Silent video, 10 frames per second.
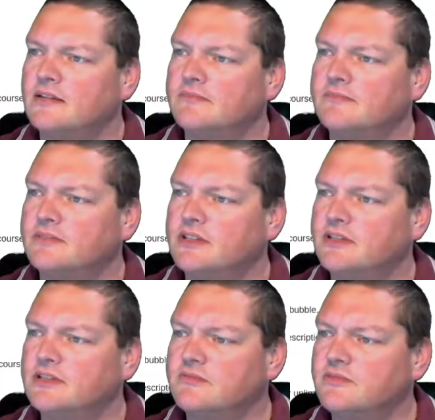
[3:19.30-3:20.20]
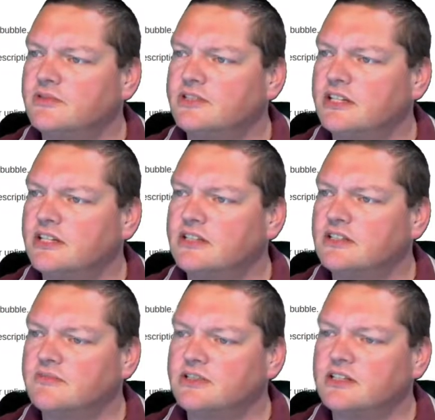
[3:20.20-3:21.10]
There are some more settings.
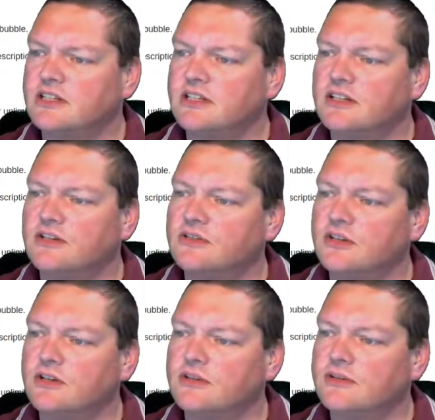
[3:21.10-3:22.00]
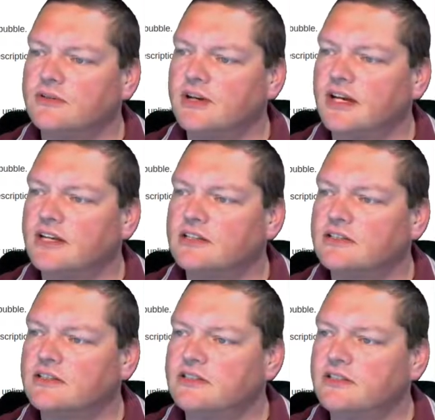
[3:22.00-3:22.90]
I'm just going to let those go through
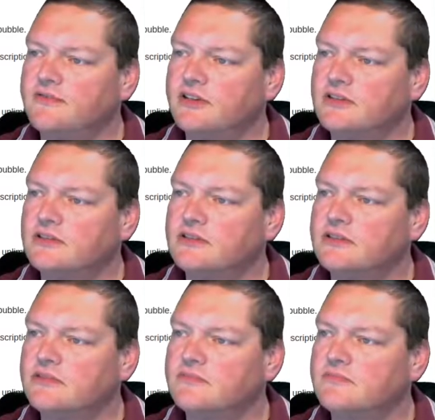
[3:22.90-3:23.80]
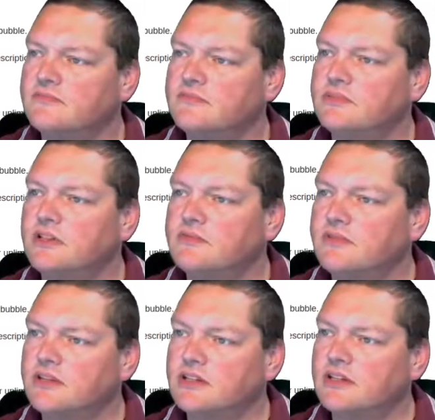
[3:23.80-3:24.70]
as defaults. Don't
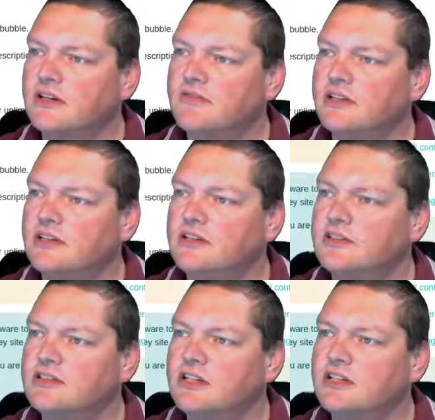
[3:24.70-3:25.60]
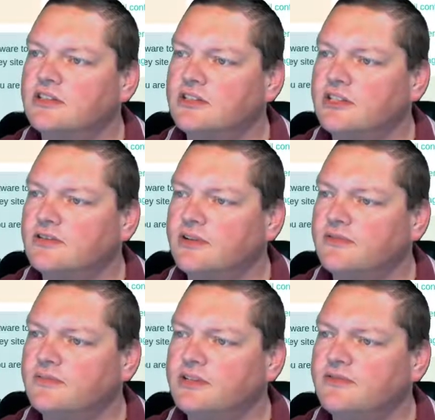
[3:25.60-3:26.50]
really have any desire to change away
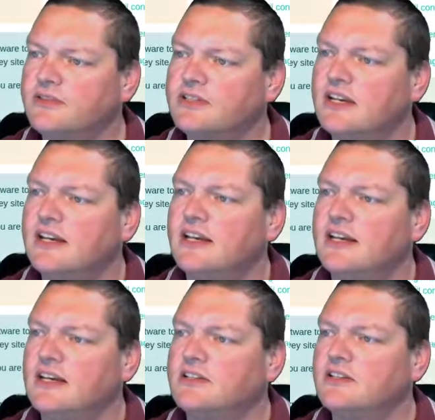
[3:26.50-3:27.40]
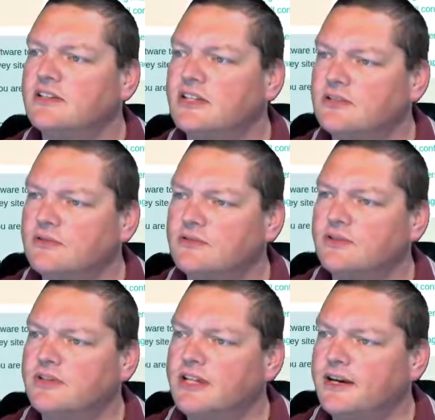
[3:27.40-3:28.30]
from defaults. And so that's all
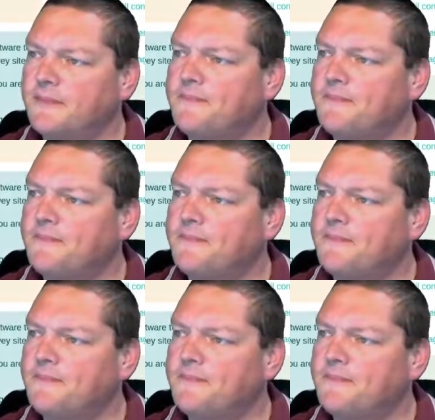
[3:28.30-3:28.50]
good there.